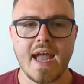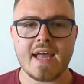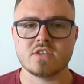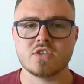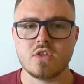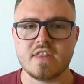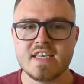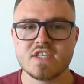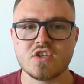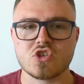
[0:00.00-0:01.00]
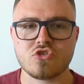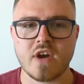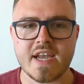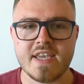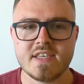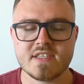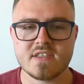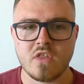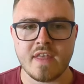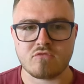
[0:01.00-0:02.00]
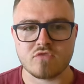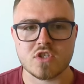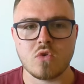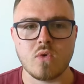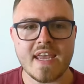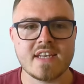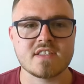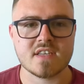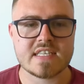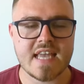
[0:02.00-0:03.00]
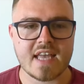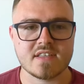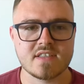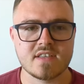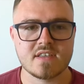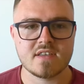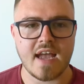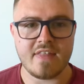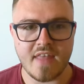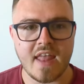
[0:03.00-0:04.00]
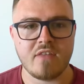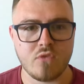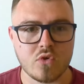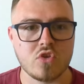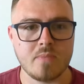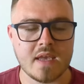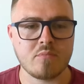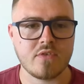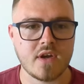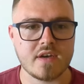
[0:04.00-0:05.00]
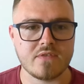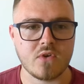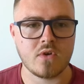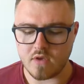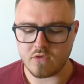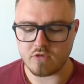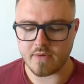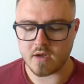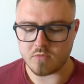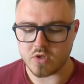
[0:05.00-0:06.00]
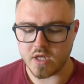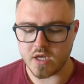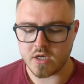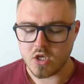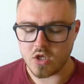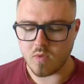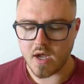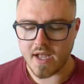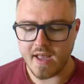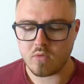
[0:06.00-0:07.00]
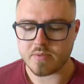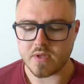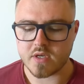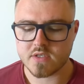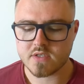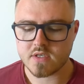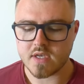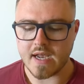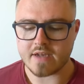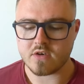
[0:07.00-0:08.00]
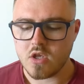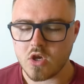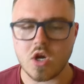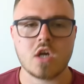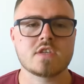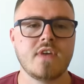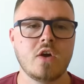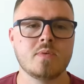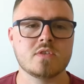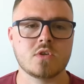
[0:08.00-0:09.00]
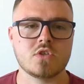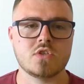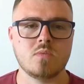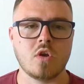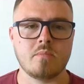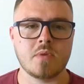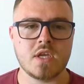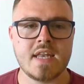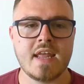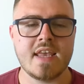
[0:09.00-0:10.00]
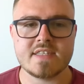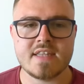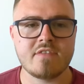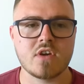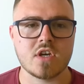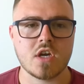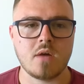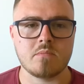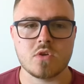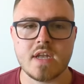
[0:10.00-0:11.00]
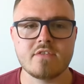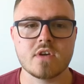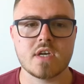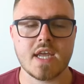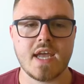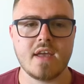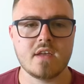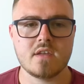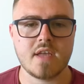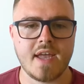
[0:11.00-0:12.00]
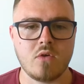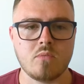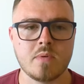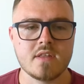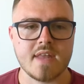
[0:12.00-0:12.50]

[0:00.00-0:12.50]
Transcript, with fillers: And these are the traits that result in success and therefore you being provided for. If you're growing up, you learn you are helpless and you can ask for help as much as you want, but it's never gonna come, you're never gonna get help.